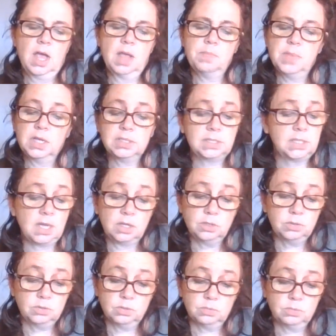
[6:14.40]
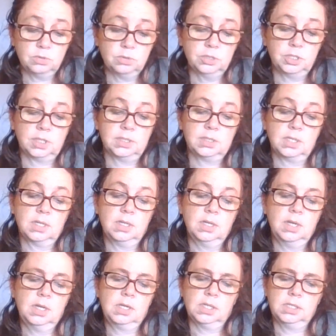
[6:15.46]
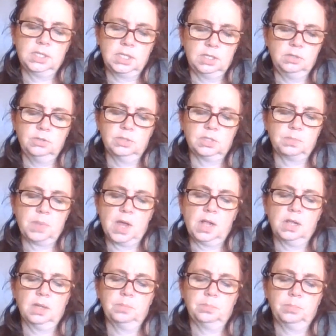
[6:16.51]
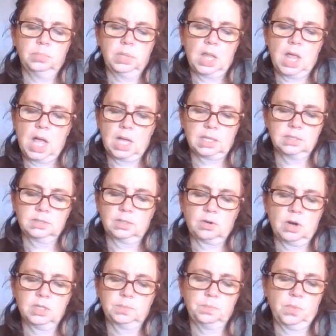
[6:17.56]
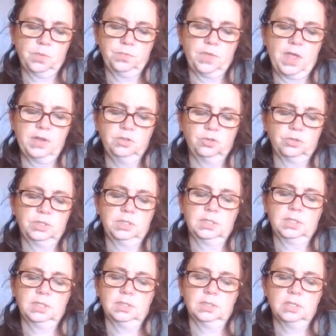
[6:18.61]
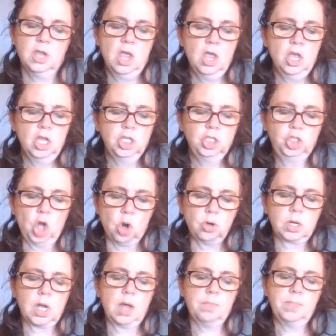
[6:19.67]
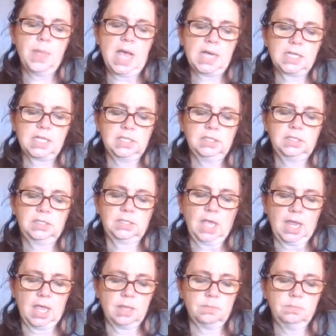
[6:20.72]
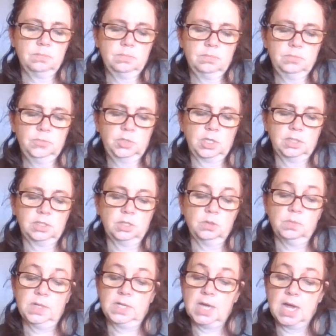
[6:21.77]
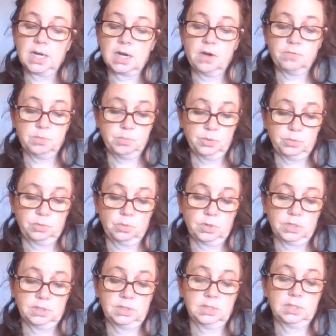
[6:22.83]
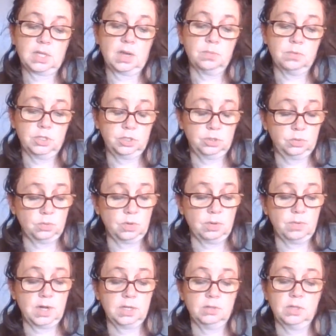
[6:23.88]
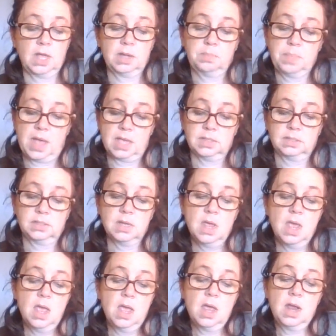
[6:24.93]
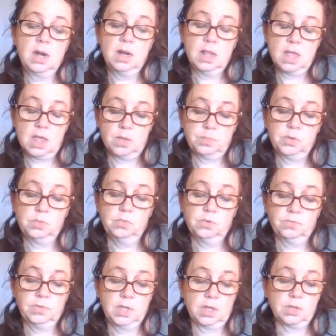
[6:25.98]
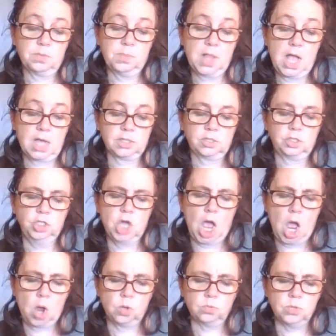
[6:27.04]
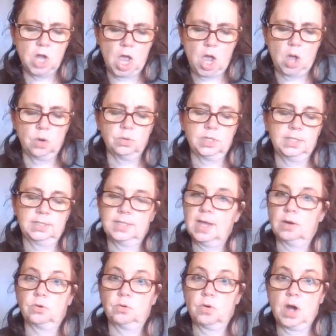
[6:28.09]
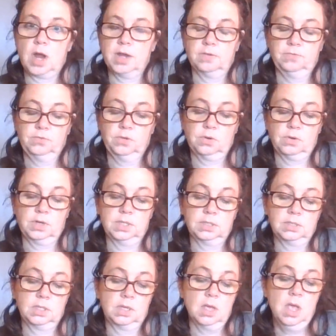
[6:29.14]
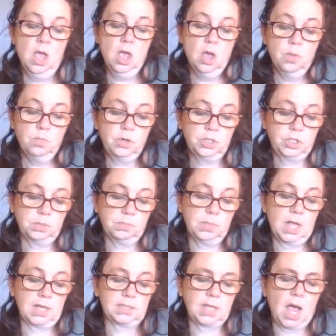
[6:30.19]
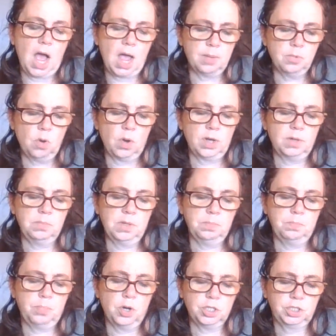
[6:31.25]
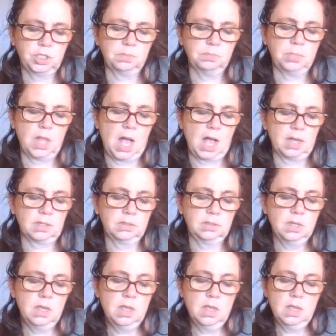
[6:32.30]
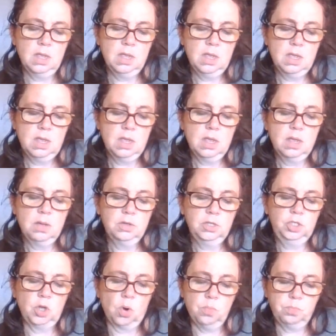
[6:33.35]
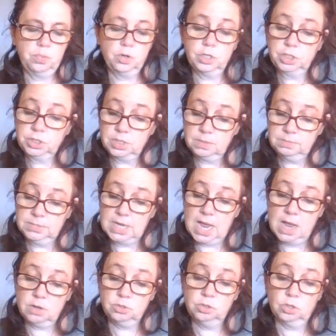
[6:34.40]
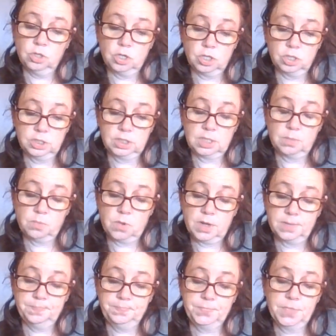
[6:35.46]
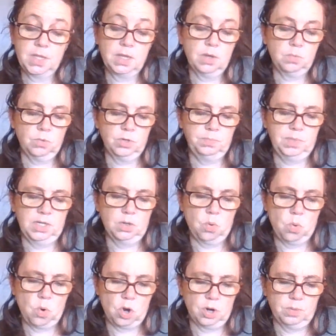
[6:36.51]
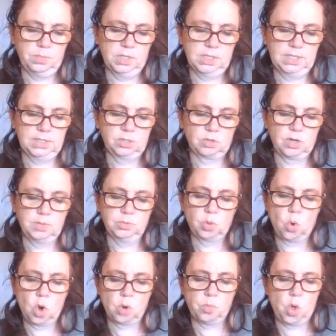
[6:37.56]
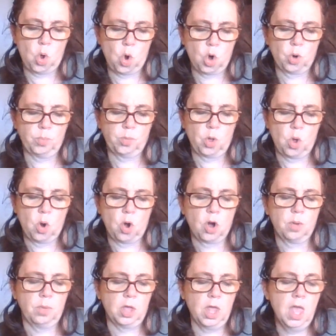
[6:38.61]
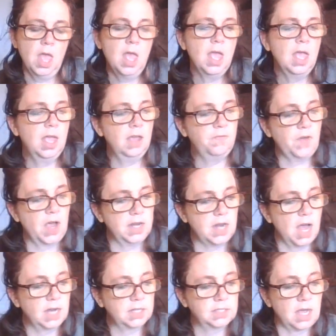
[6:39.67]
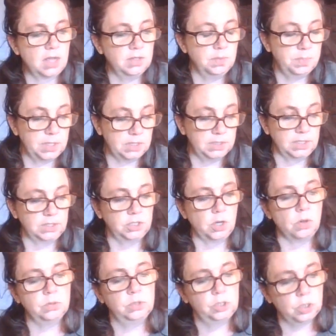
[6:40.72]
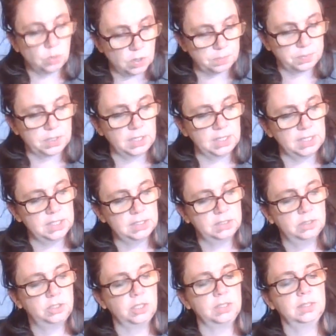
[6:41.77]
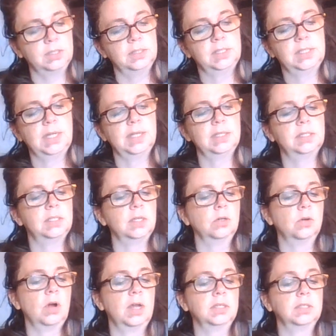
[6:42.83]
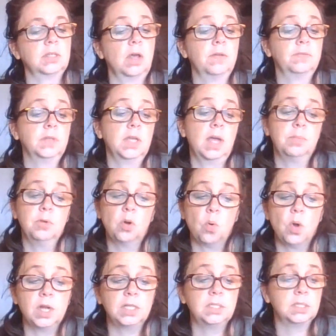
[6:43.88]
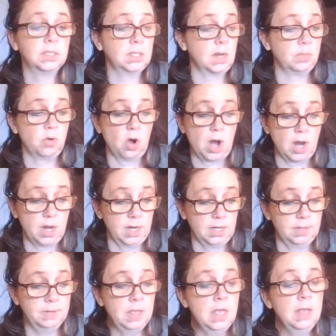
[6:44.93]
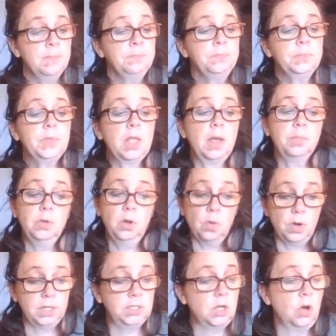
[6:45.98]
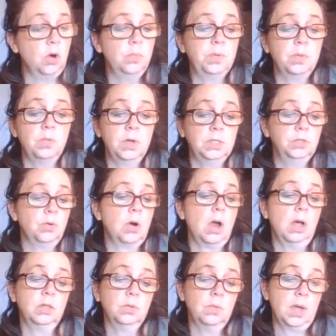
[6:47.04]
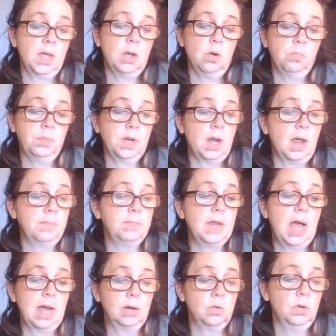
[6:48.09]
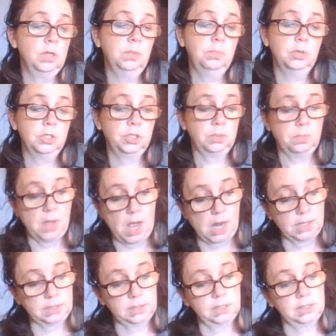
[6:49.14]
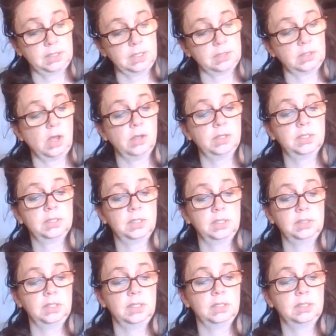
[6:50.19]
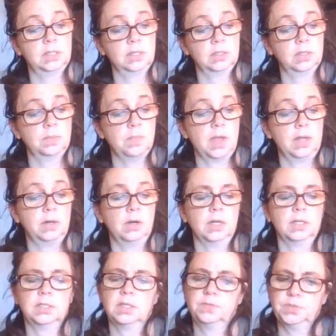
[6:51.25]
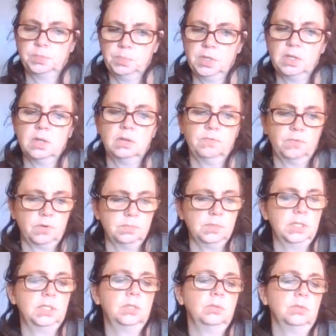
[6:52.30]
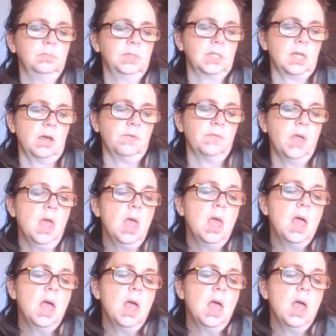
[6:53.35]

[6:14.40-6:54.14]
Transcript: "I must tell you the rule, Jason." He continues to pile up blocks across both entrances. "Don't come back and say it. Jason, you may not cover both doors. Decide which doorway you like best, and I'll help you move the other blocks." "No, no," he's now crying furiously, pushing blocks. "I'm going to be pushing blocks." "Don't push them down. You'll hurt someone." "It would be horrible," he screams. "Horrible, horrible, horrible. If I knock down the building." "Don't do it, please." Jason stands still, crying softly. I'm going to stop crying. I'm going to open one door all the way open. I'm not going to push the blocks. He says all these things in a stilted manner, as if speaking firmly to himself.